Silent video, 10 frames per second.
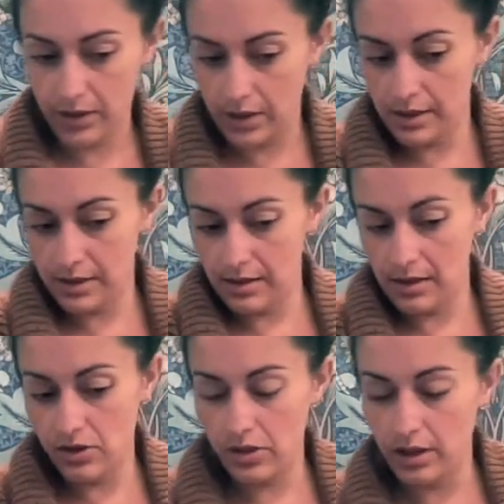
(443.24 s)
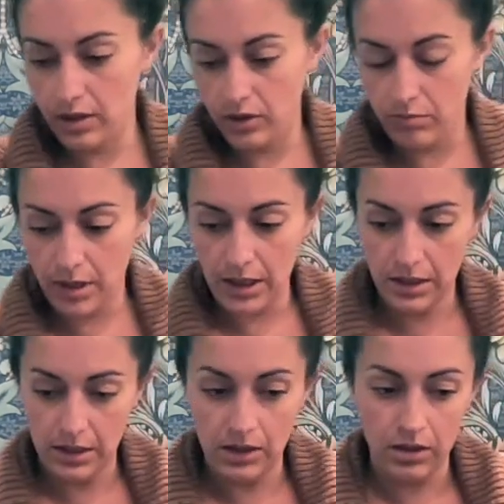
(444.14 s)
This decision that you made
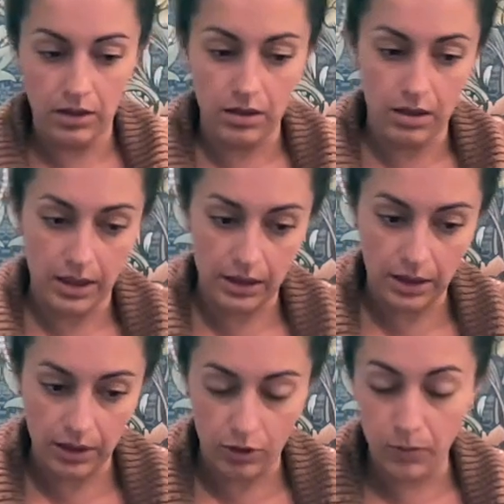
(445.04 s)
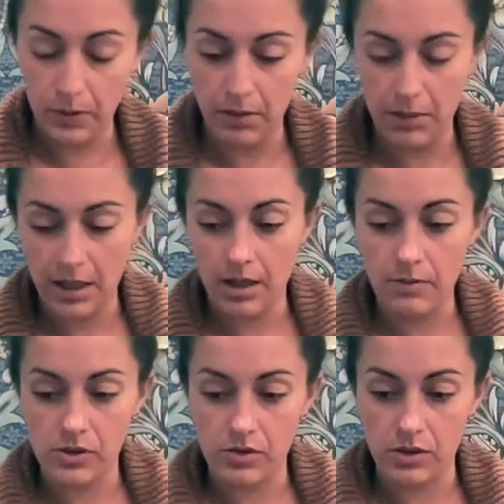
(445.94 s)
here and then opening back up
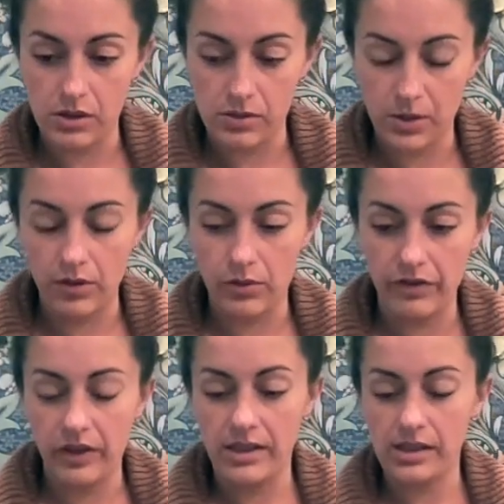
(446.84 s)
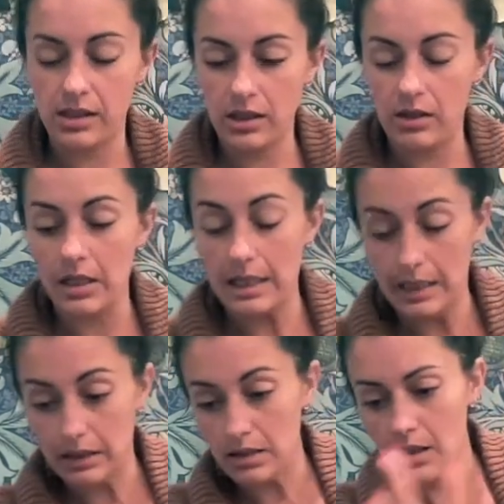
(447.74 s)
to it is being reflected here
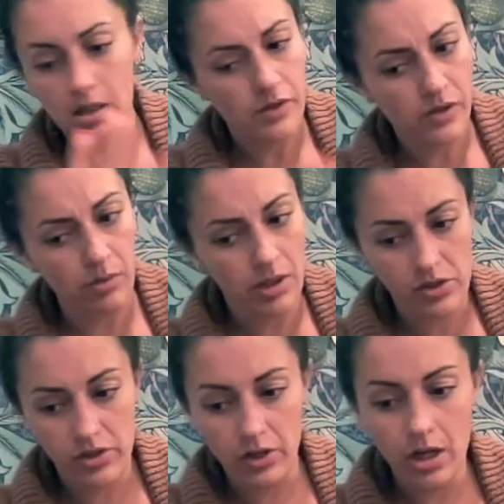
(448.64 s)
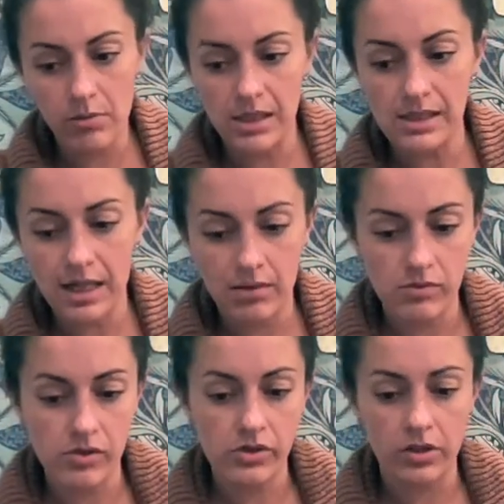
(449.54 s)
again. So I'm not sure how many
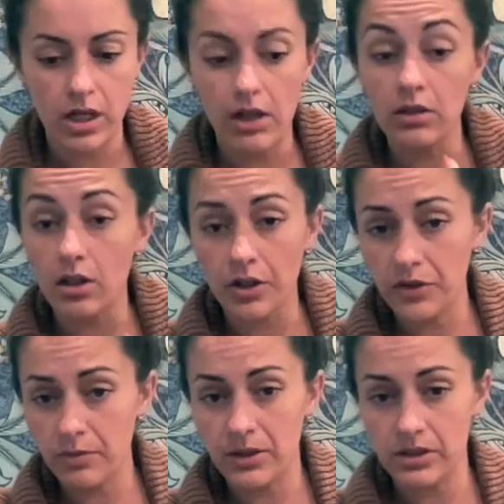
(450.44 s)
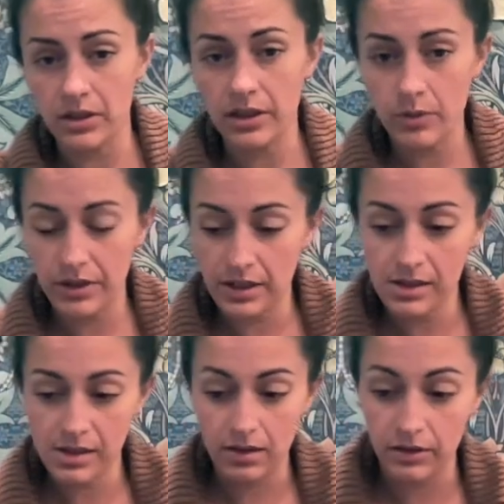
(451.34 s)
times or how long you've been dealing with
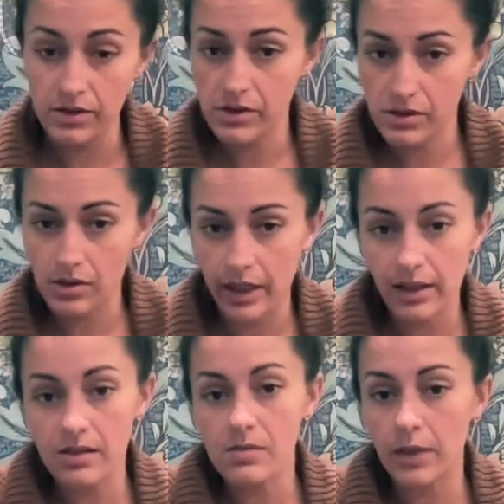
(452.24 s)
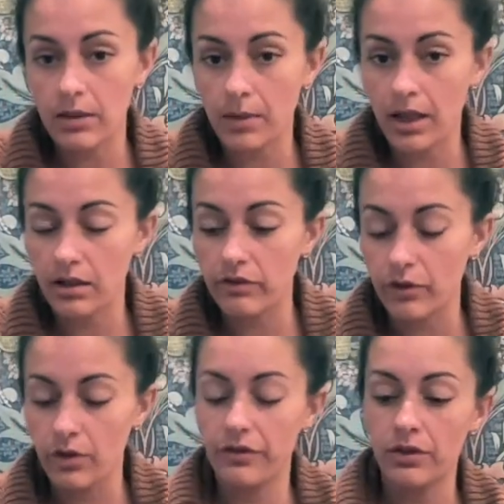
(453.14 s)
this. It looks like it's been back and
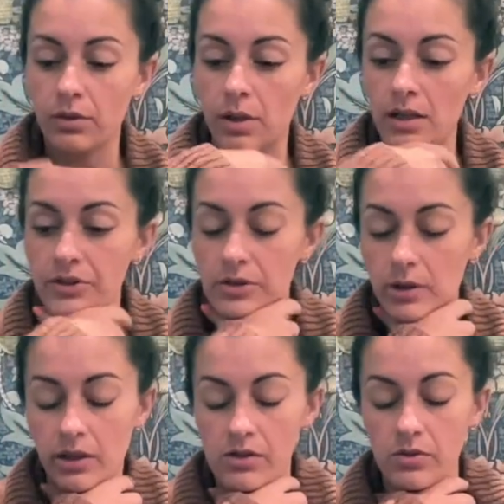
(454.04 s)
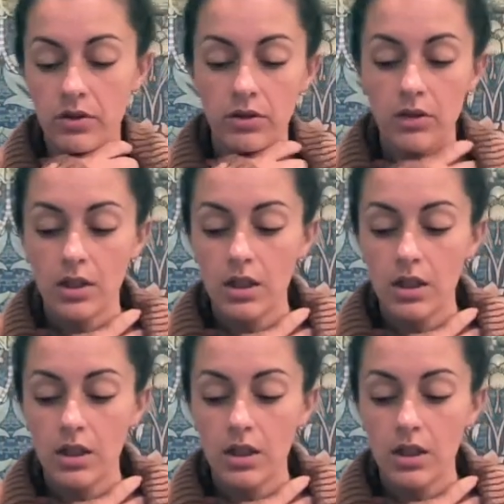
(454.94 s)
forth for a while, to be honest with you.